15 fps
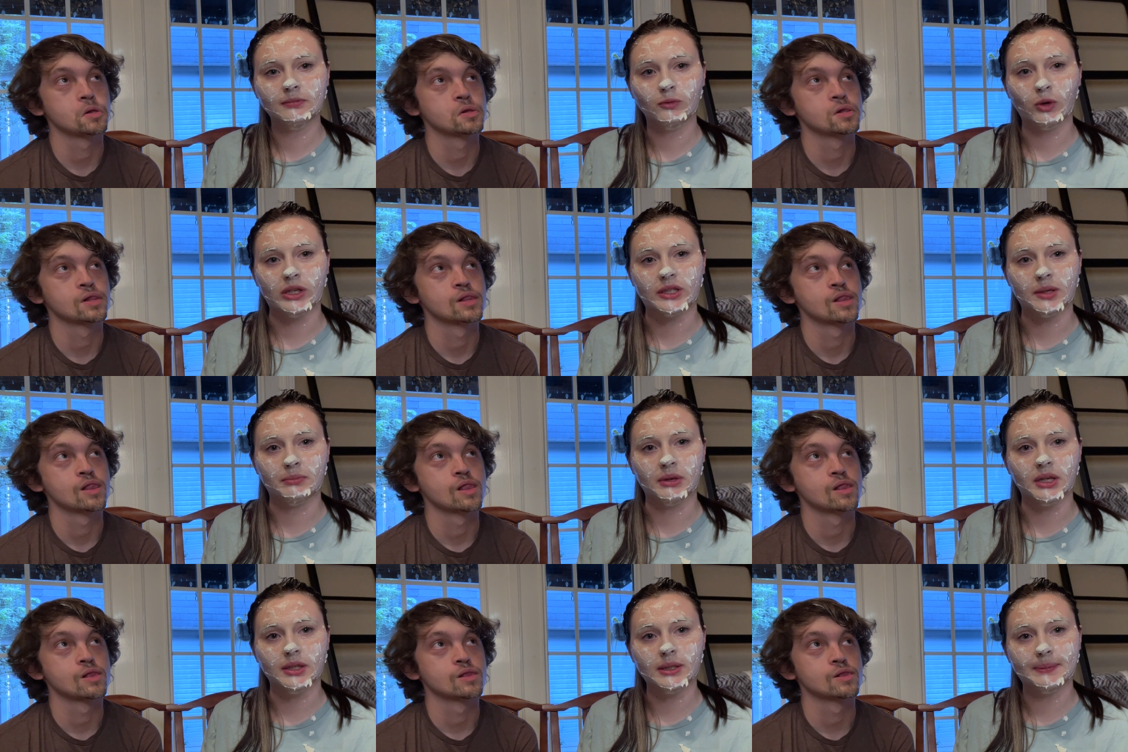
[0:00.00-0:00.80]
Speaker 1: Rest in
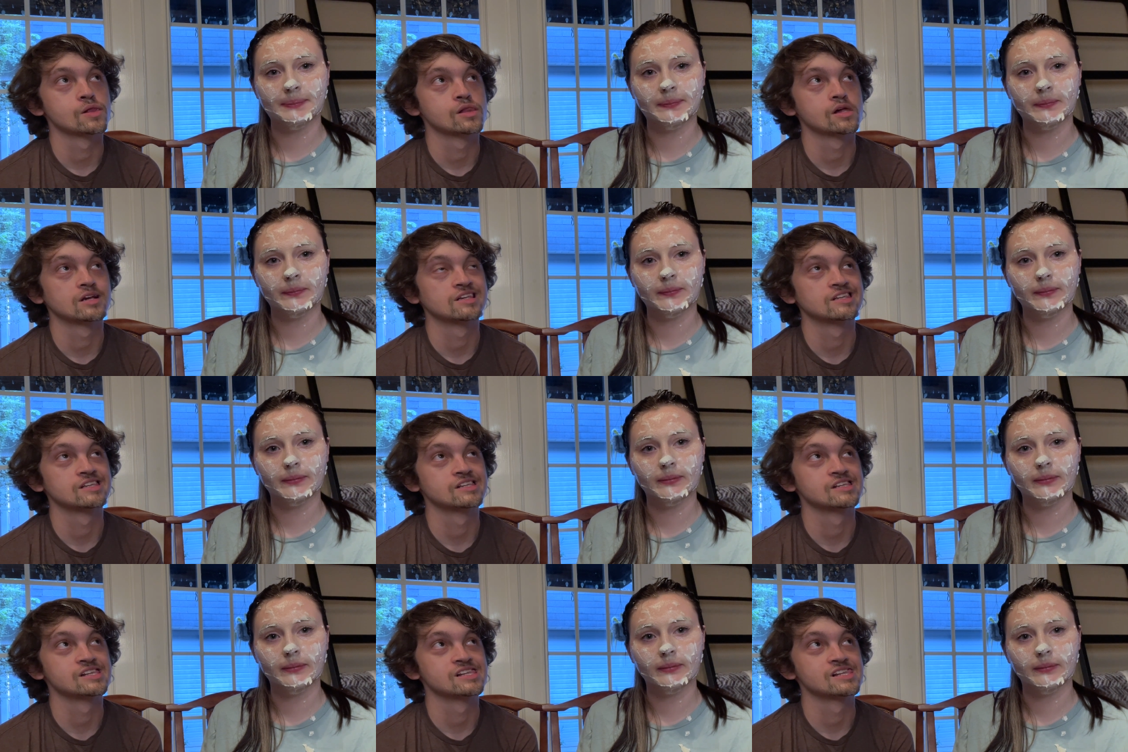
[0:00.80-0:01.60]
peace.
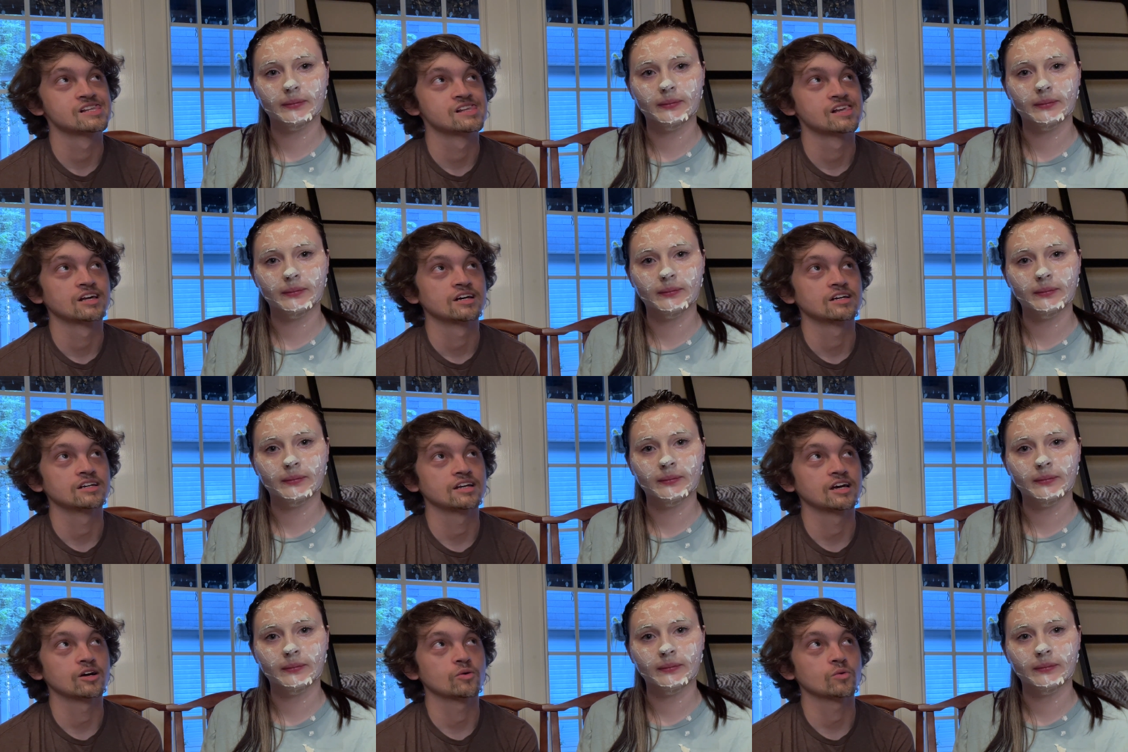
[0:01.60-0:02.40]

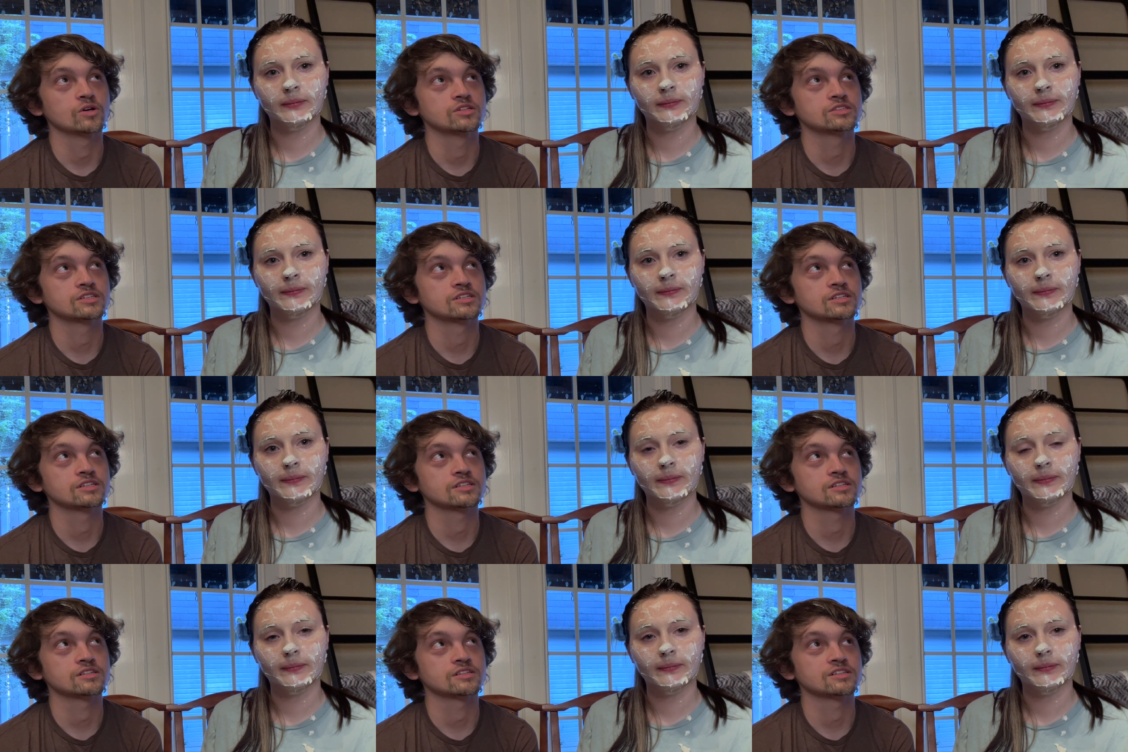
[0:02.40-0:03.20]
Now, it
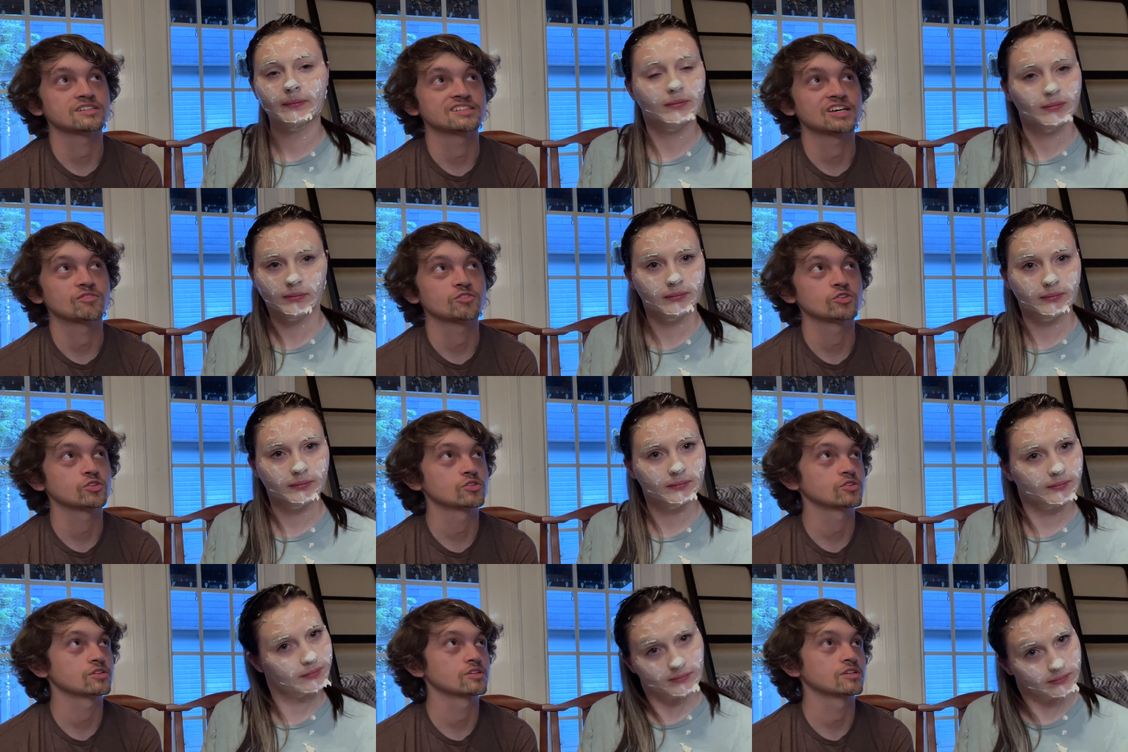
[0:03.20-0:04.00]
wasn't the seventh,
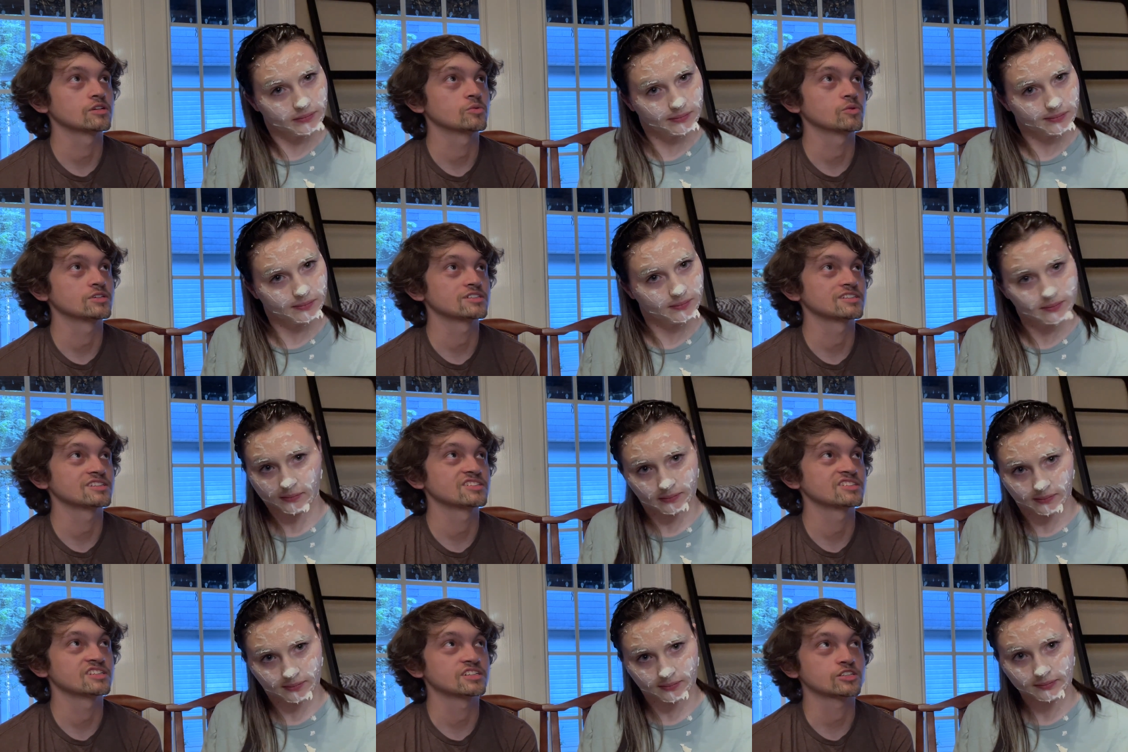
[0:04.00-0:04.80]
it wasn't
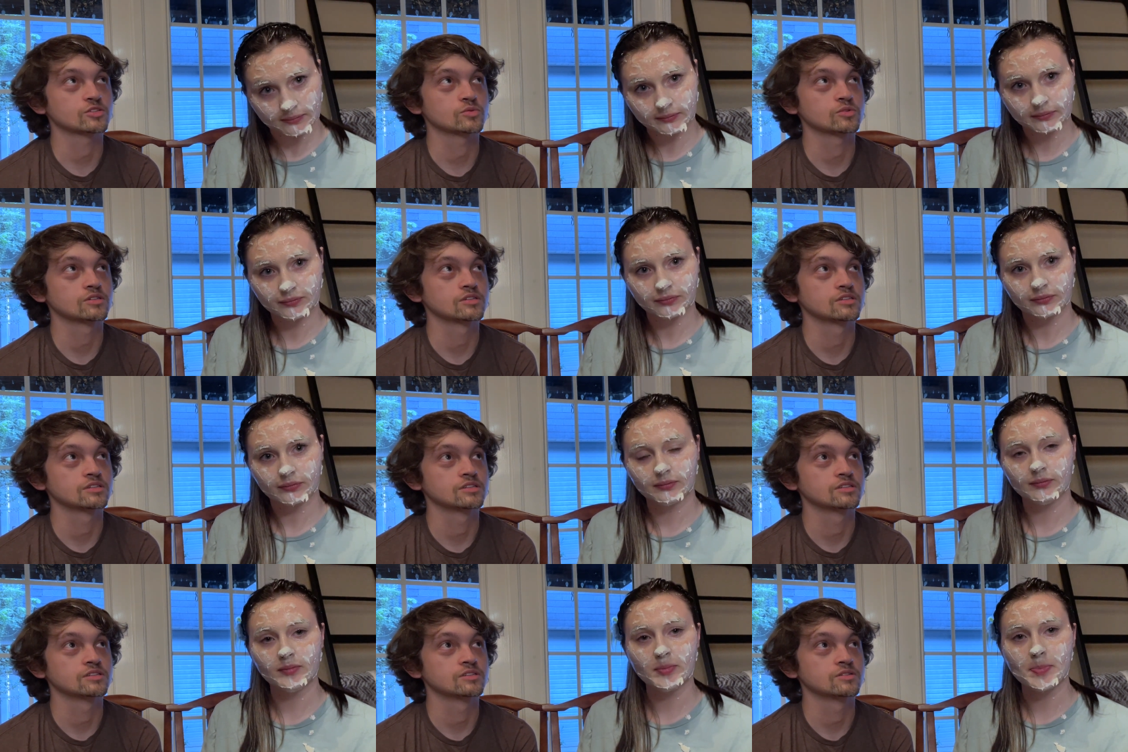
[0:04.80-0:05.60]
the sixth one,
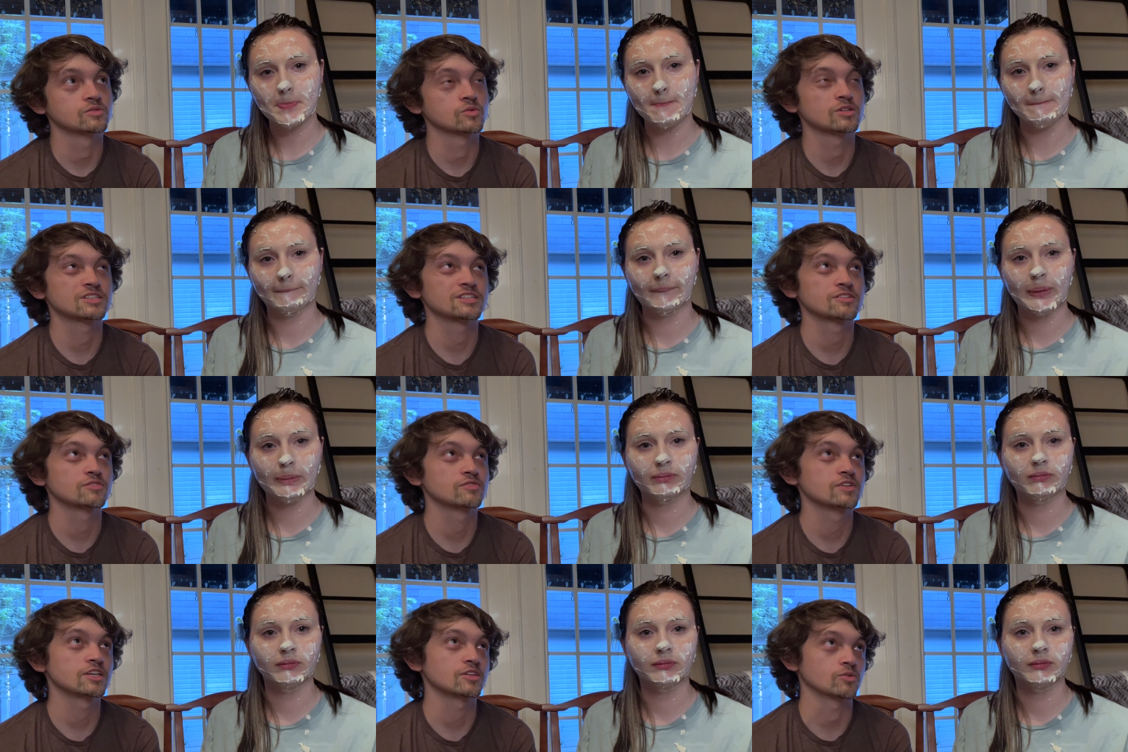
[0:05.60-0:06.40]
it wasn't the
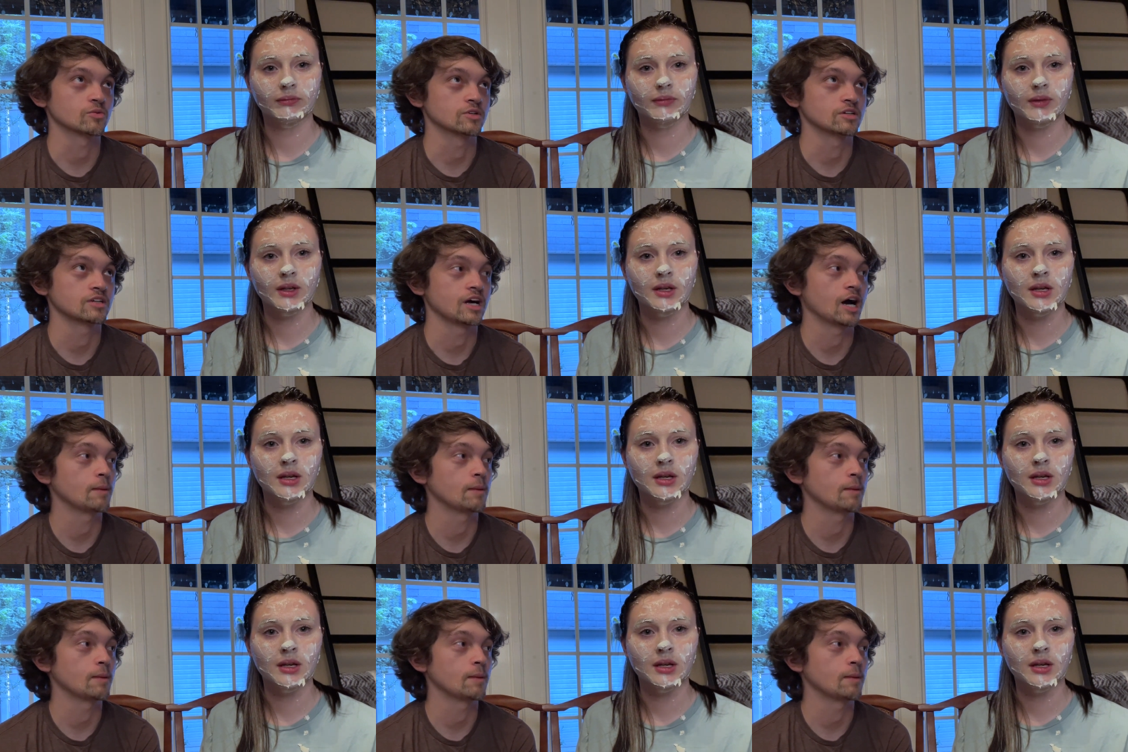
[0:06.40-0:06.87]
fifth one.